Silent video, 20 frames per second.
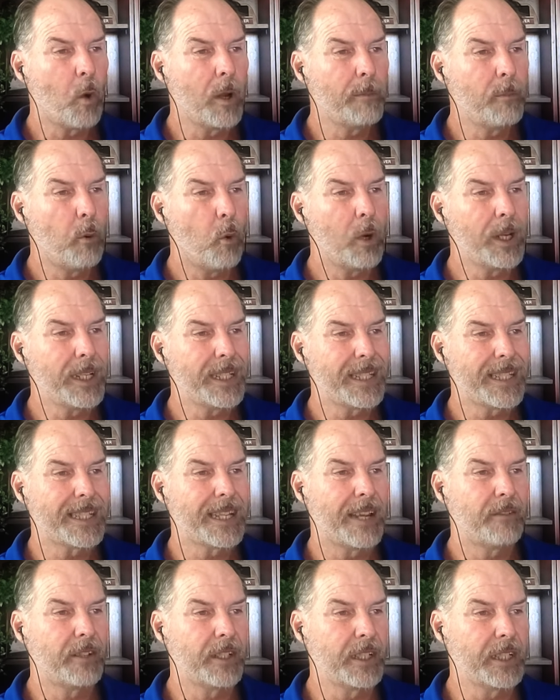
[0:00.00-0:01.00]

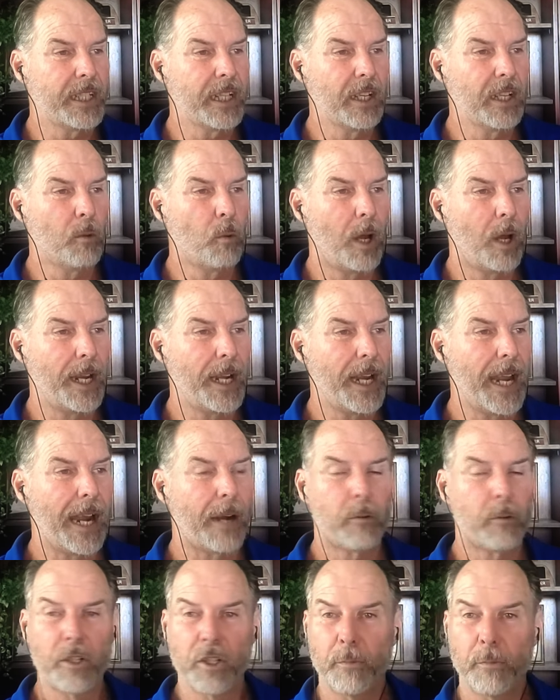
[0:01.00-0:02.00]
1.7 kilowatt
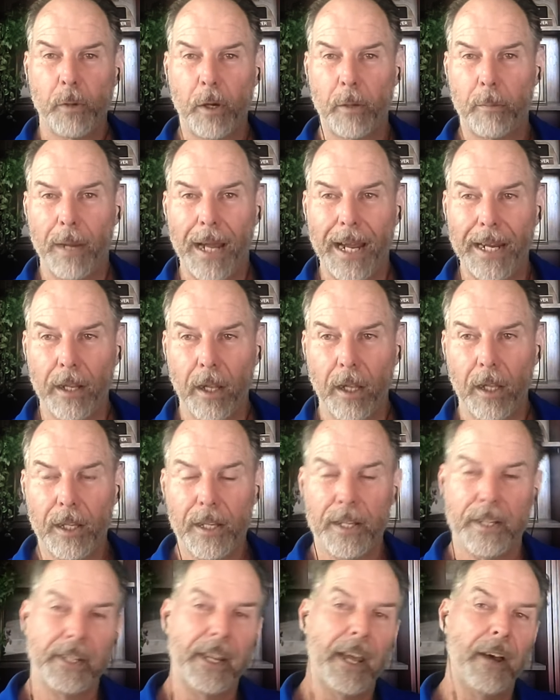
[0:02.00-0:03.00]
hours per mile.
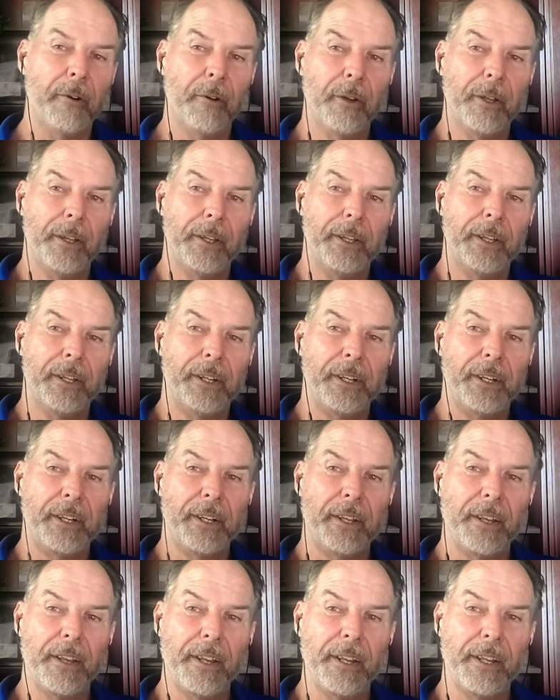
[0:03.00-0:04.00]
Now,
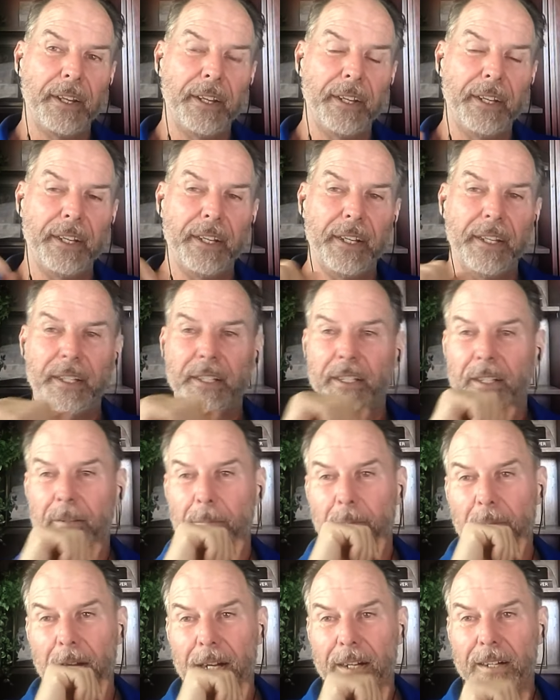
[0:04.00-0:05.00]
in
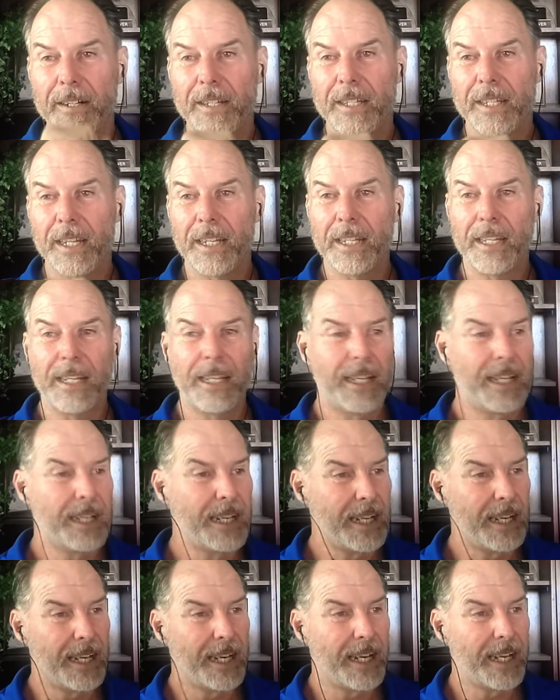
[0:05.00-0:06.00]
comparison,
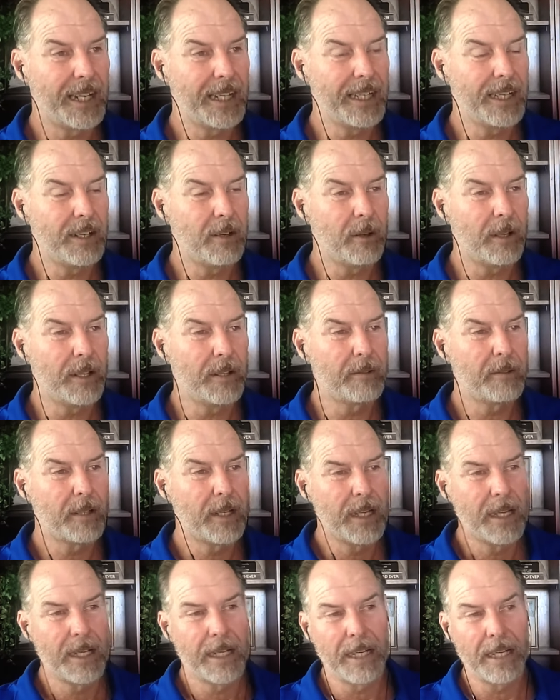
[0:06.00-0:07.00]
you know,
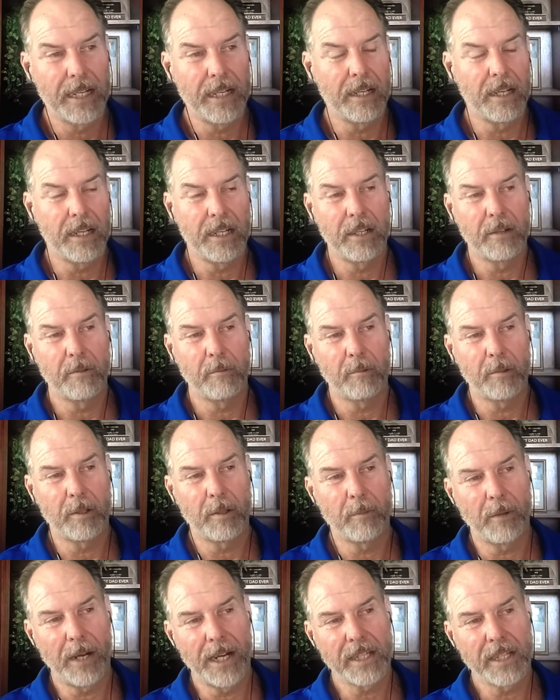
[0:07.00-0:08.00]
in
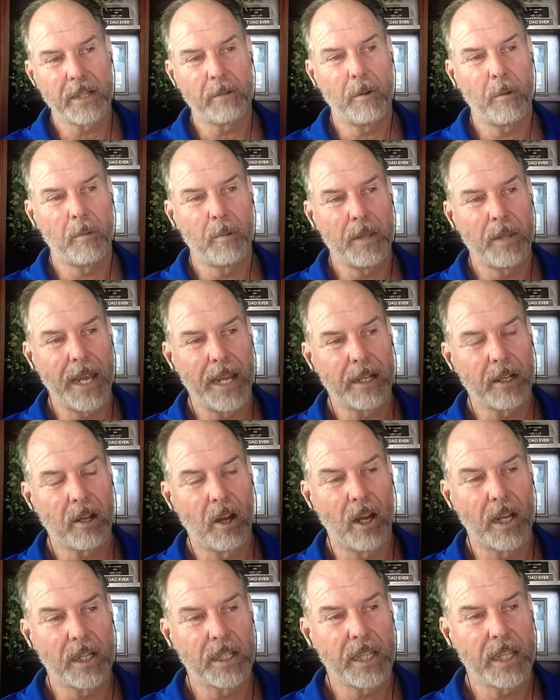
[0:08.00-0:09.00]
Nebraska, what would that
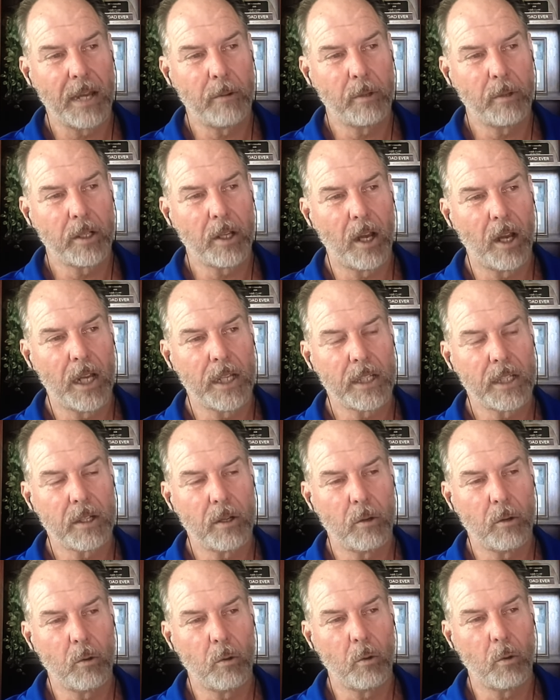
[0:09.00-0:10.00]
cost? That would cost,
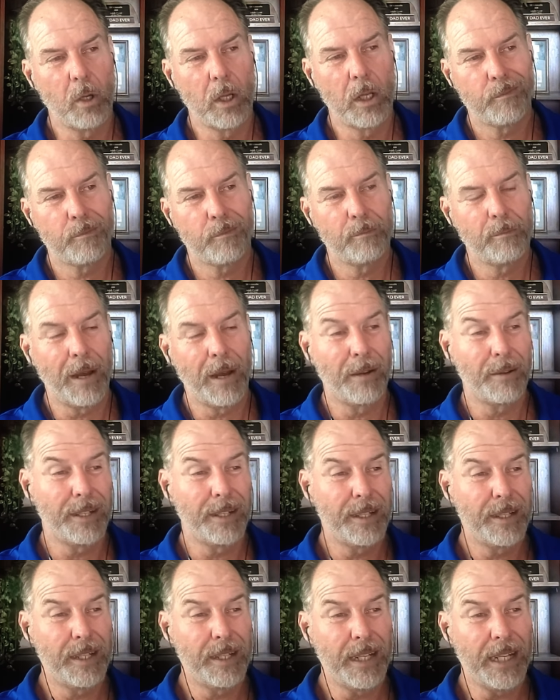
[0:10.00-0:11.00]
about
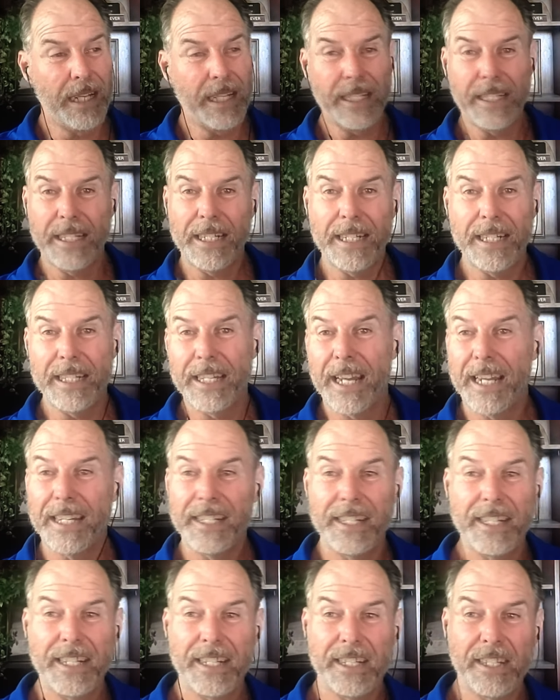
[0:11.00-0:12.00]
18,
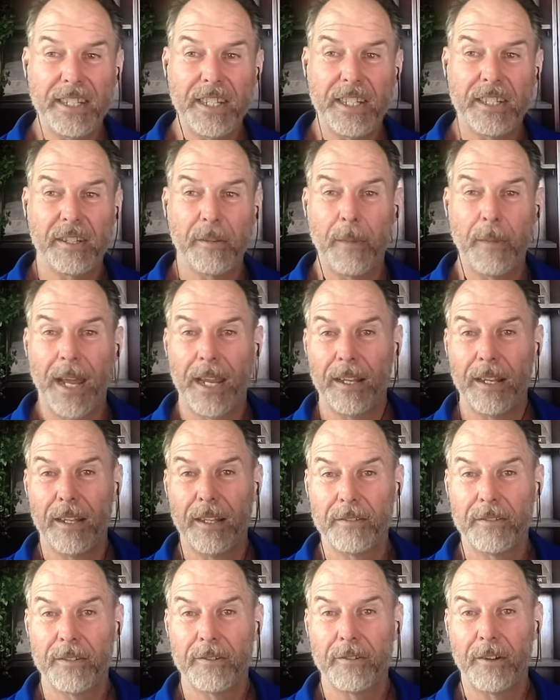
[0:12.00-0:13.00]
19 cents a mile
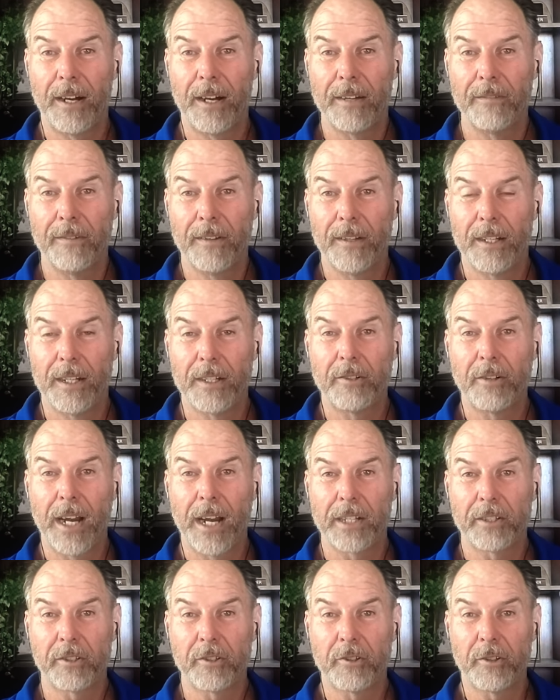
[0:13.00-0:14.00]
to drive a
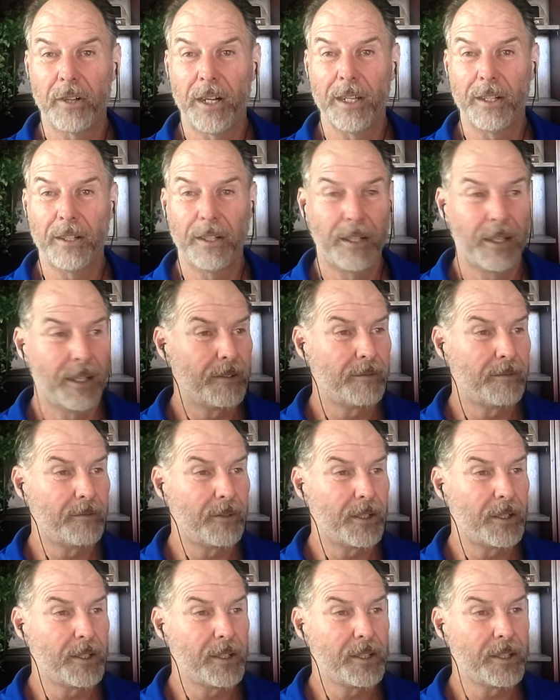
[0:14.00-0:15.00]
tractor trailer
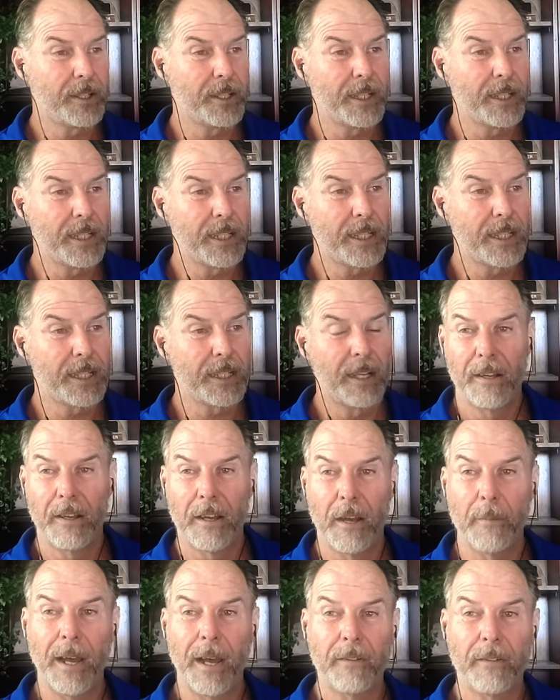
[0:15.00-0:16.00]
versus
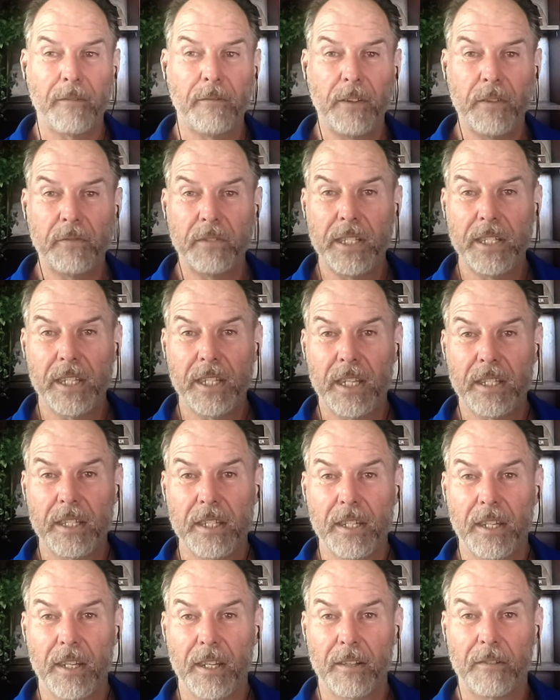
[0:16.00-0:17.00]
about 50
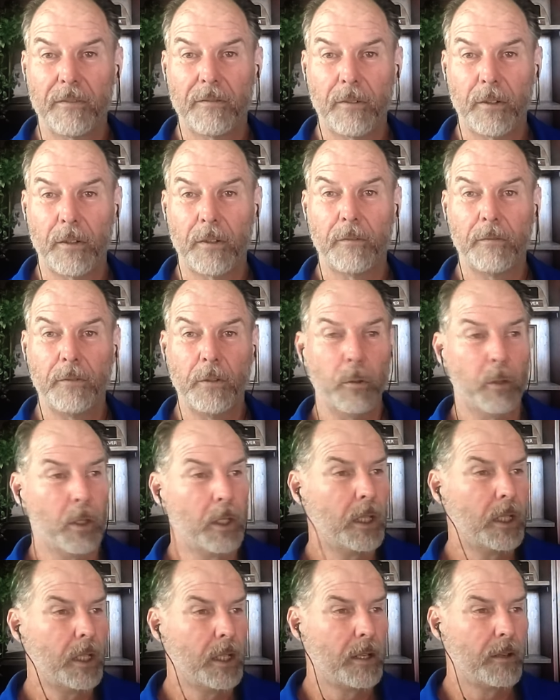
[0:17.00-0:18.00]
cents for
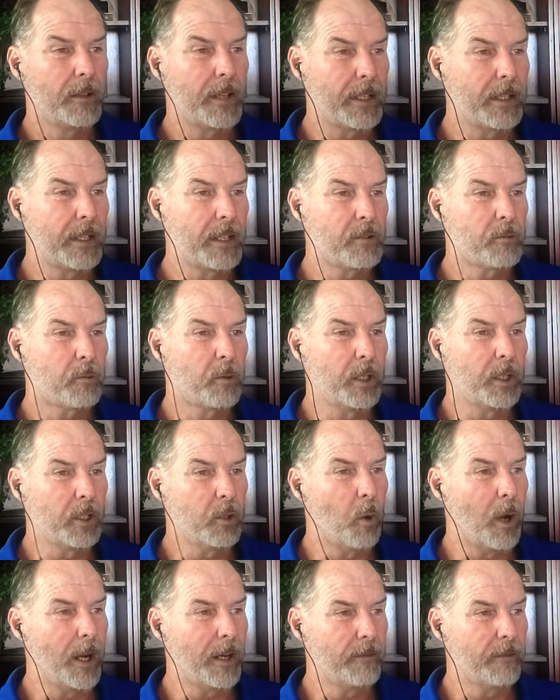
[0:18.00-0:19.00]
fuel. That's really
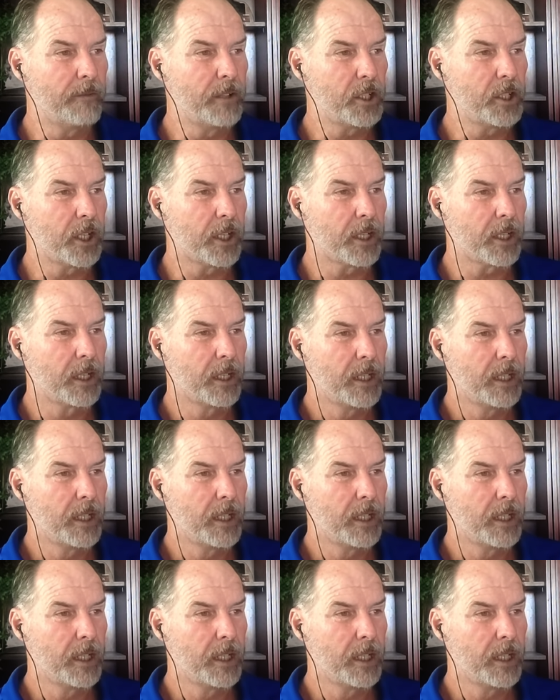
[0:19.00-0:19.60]
quite efficient.